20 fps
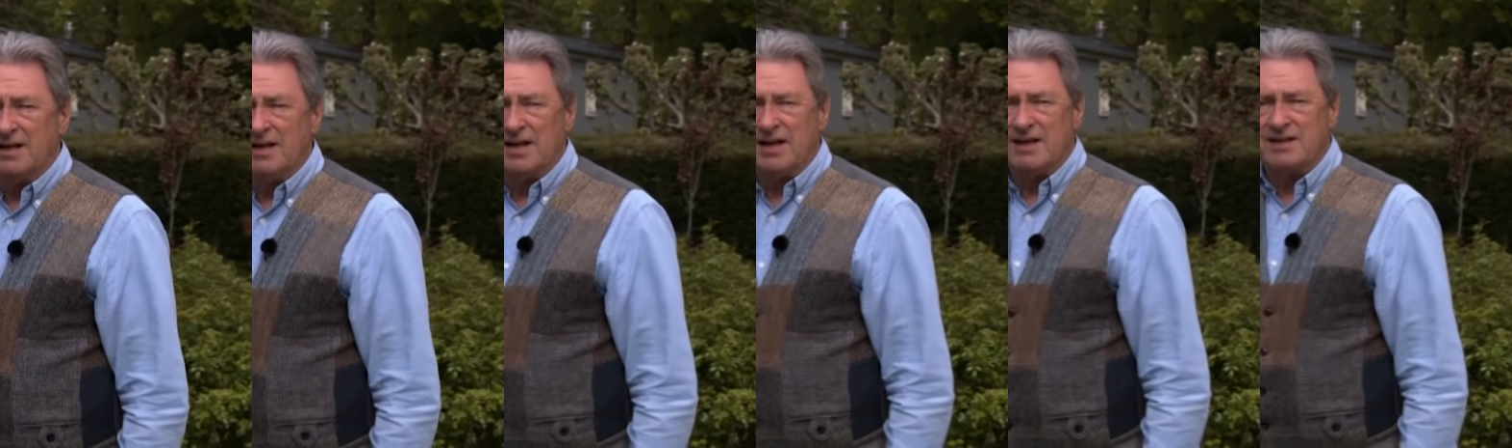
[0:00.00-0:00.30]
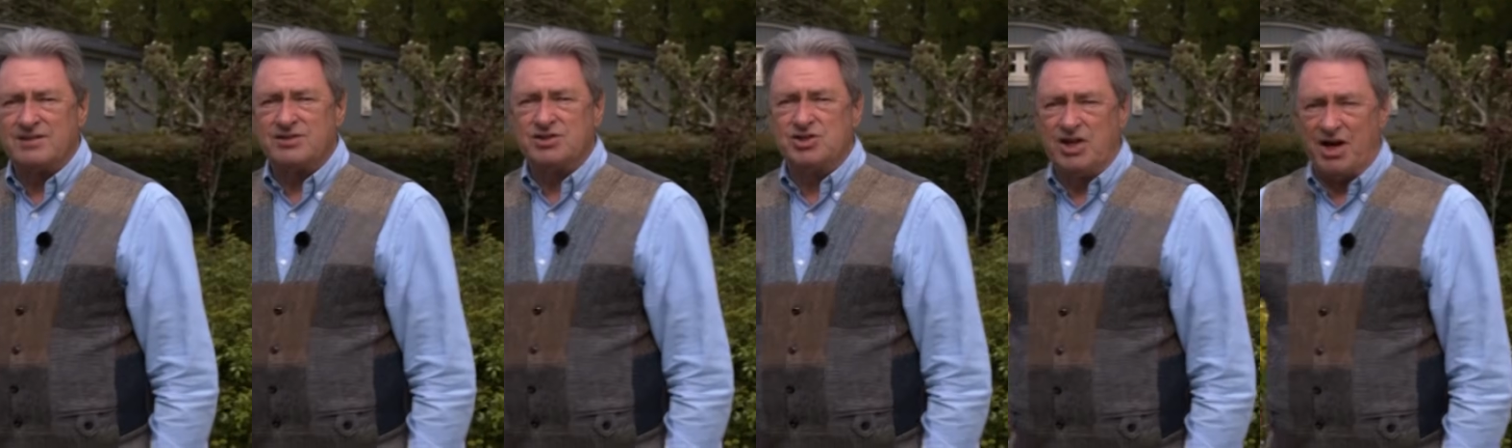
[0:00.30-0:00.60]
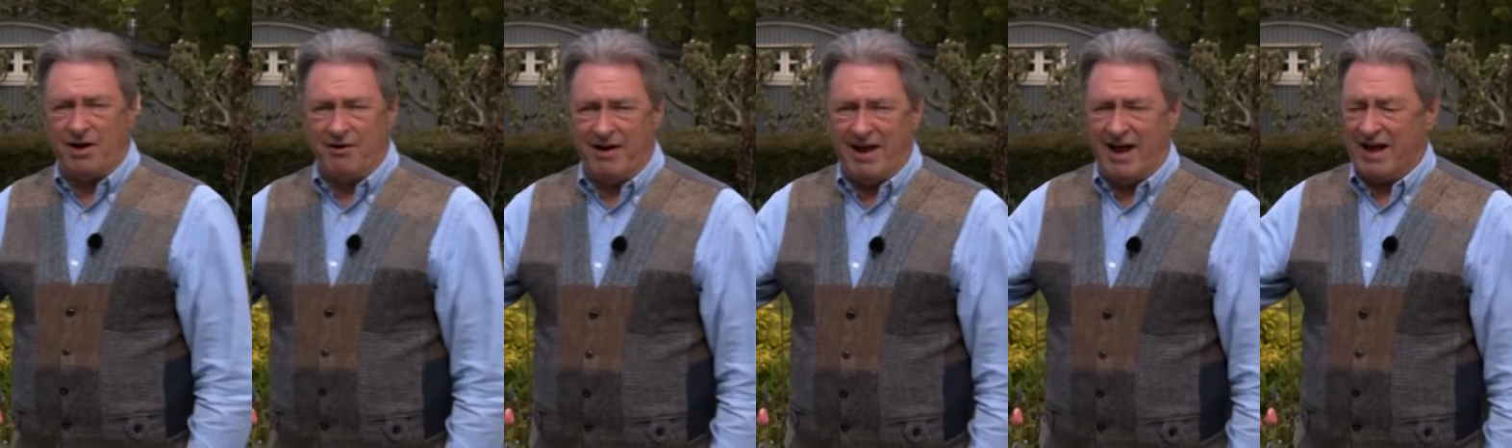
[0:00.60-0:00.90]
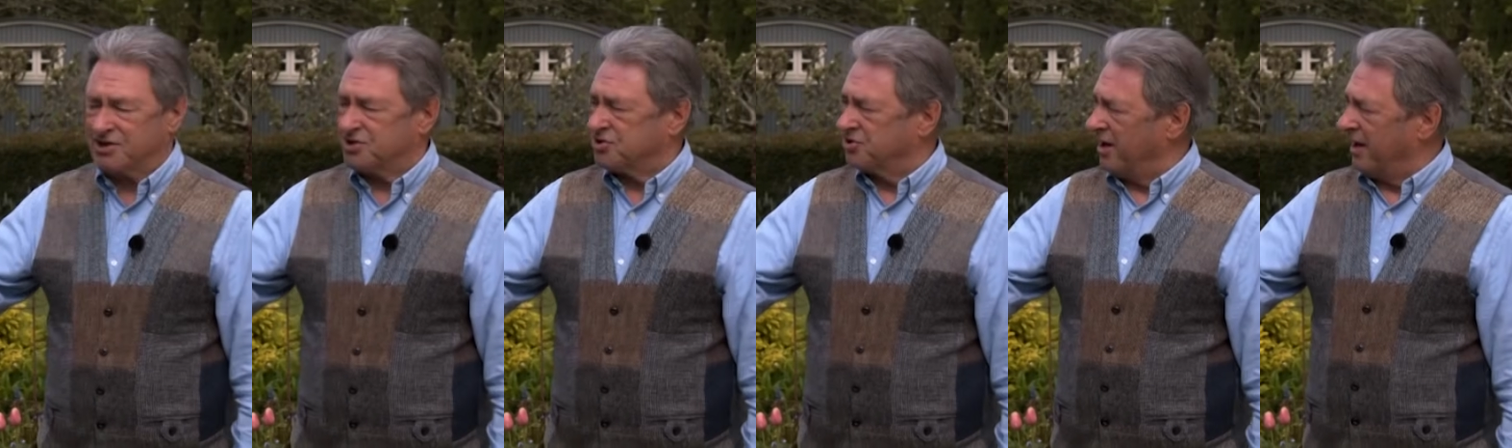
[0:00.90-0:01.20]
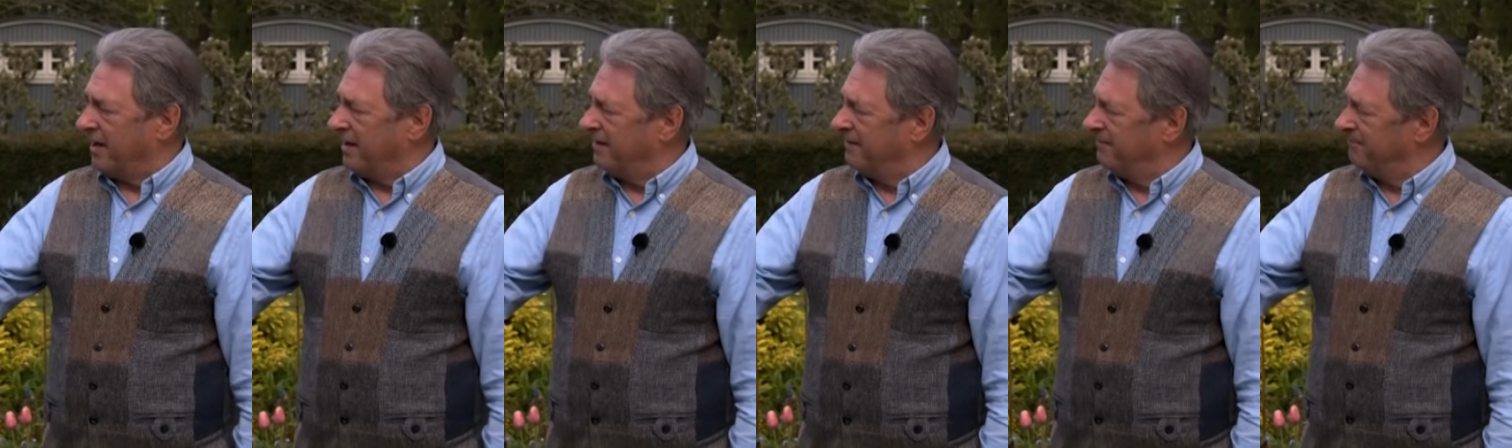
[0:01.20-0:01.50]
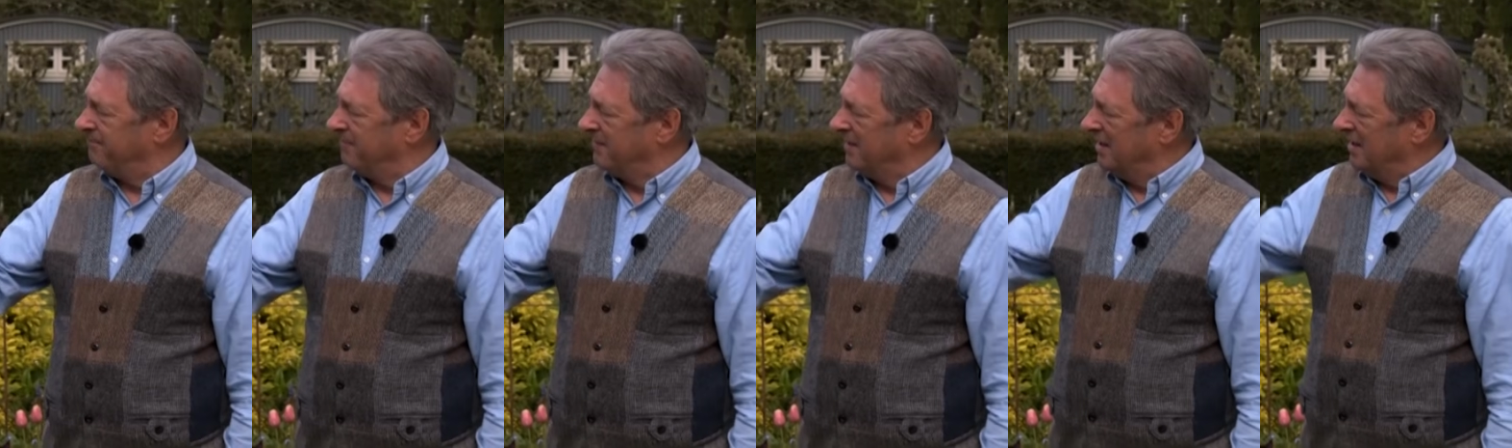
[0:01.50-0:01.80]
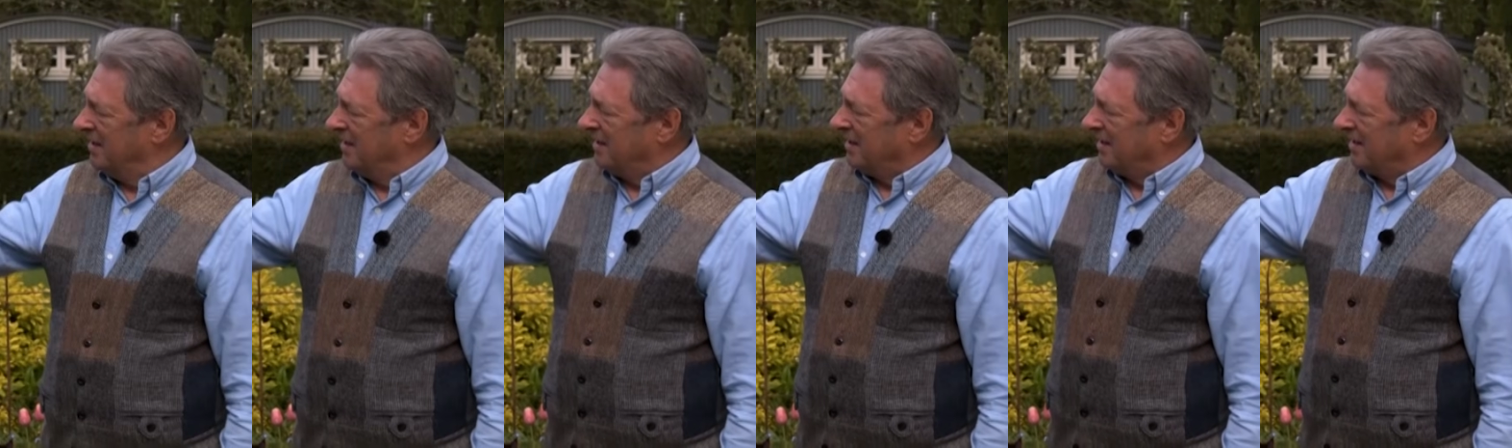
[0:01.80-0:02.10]
as geriatric,
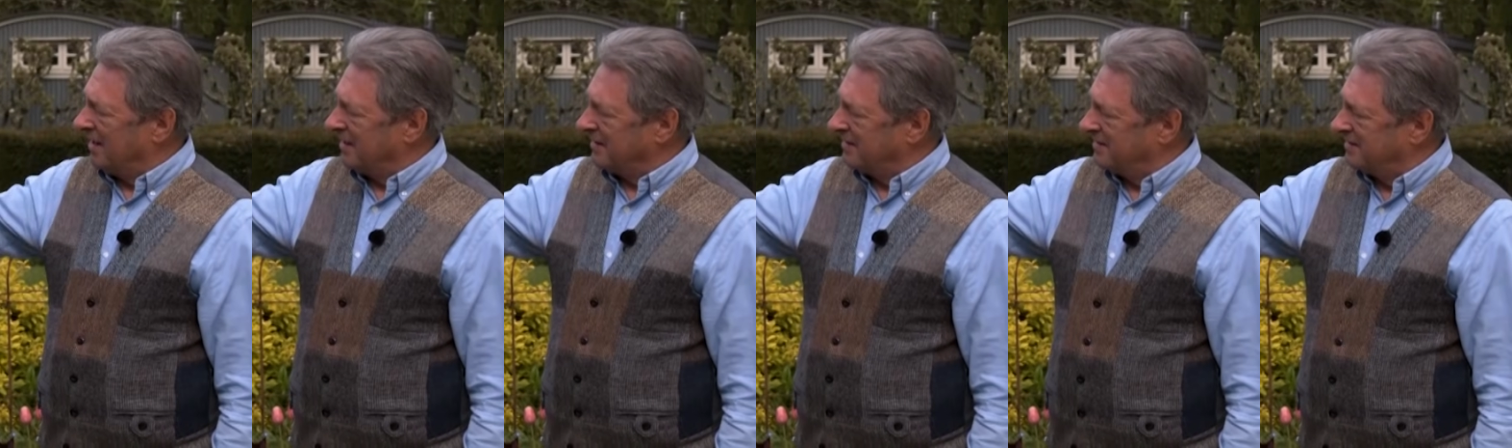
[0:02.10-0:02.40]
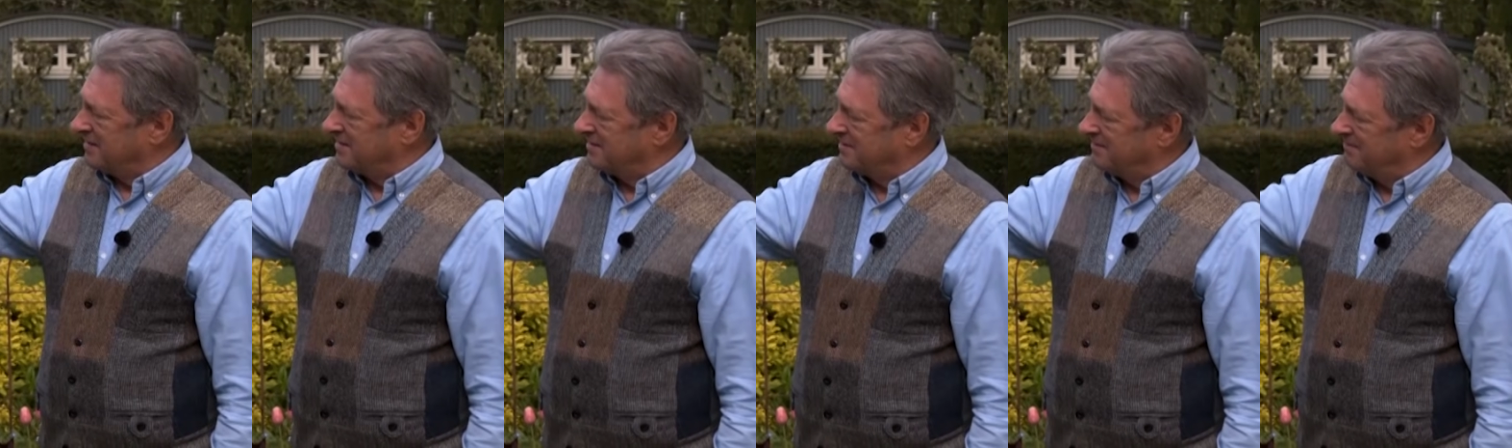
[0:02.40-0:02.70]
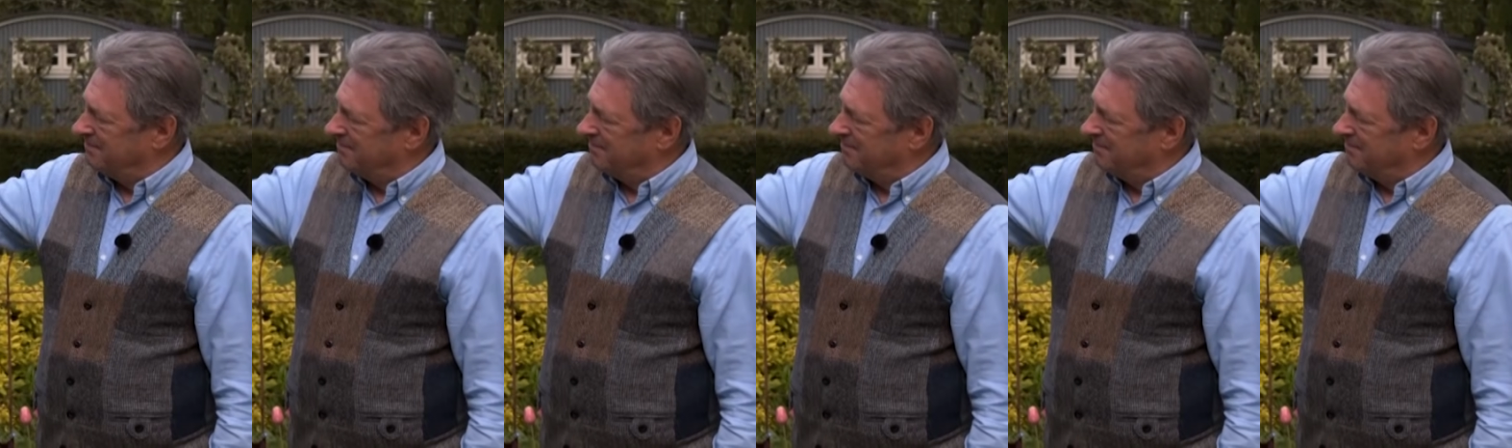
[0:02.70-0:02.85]
like this